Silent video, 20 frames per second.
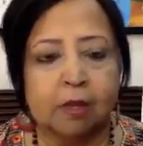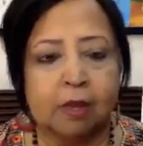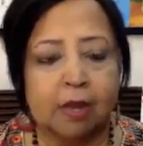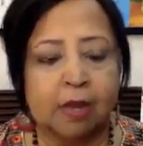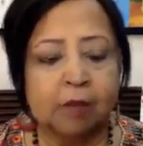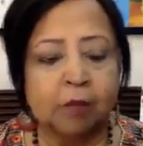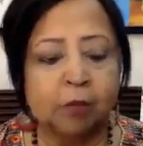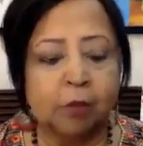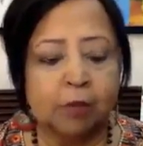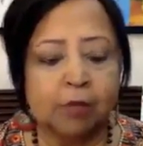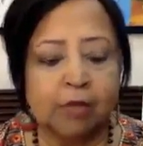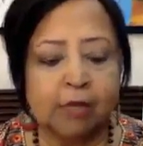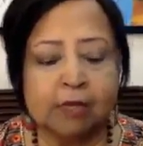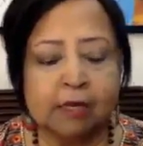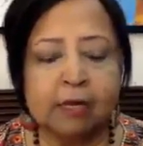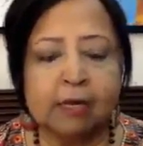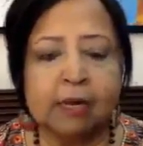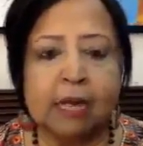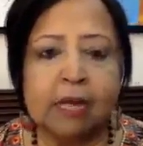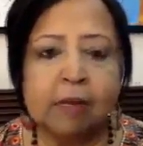And what that
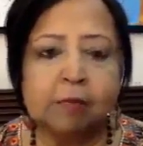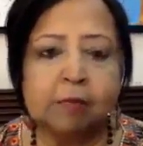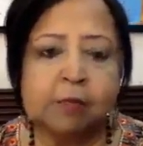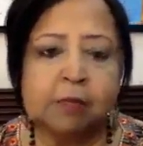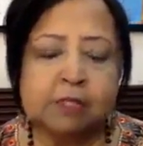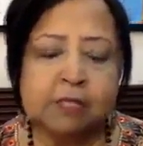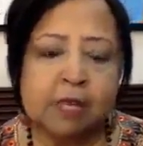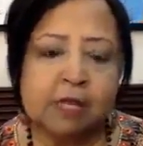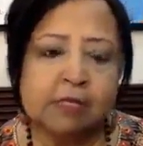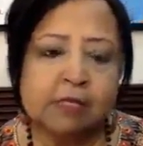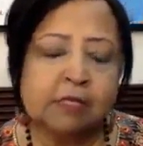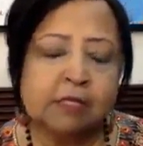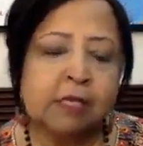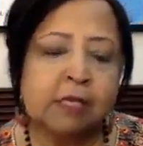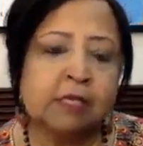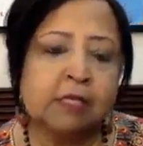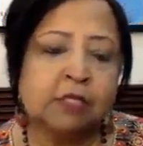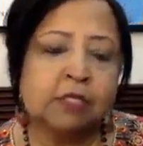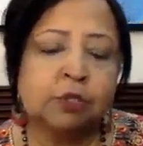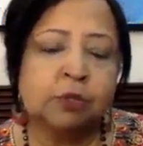enables us
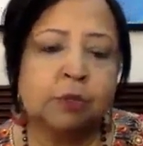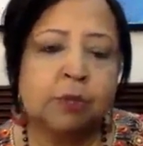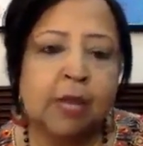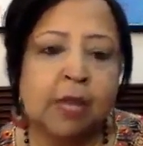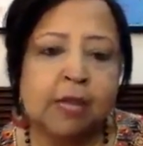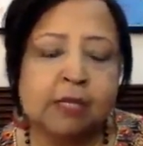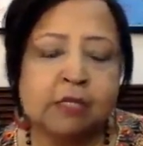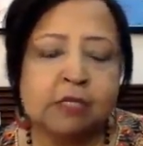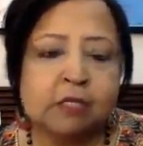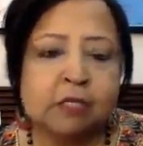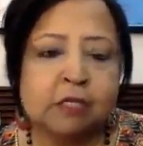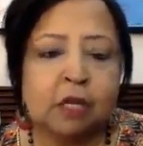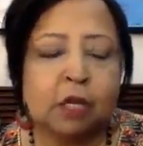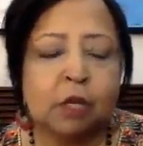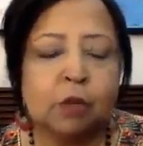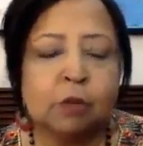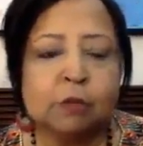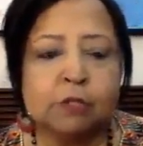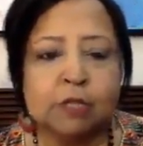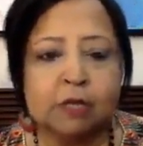is to get
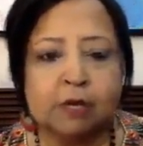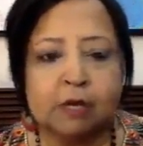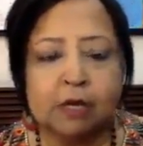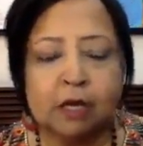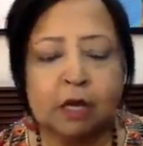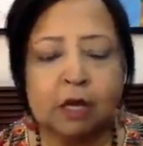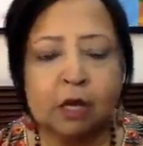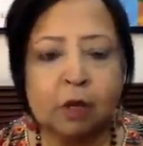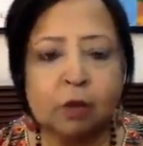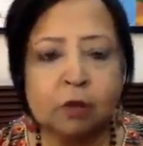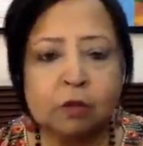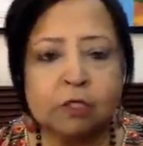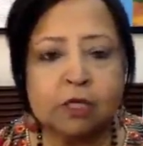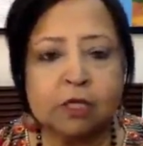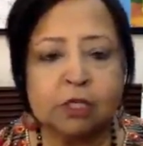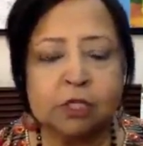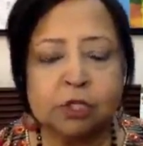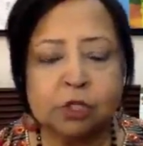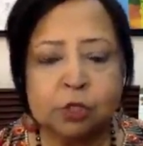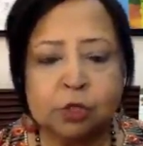closer and
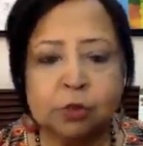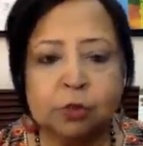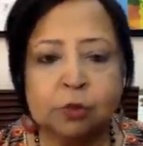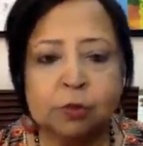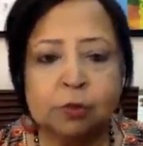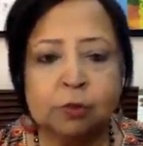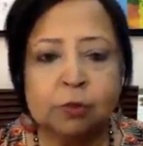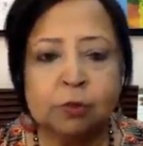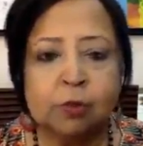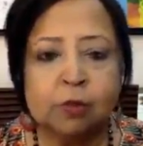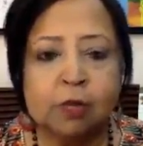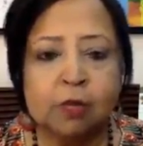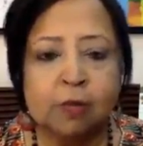closer to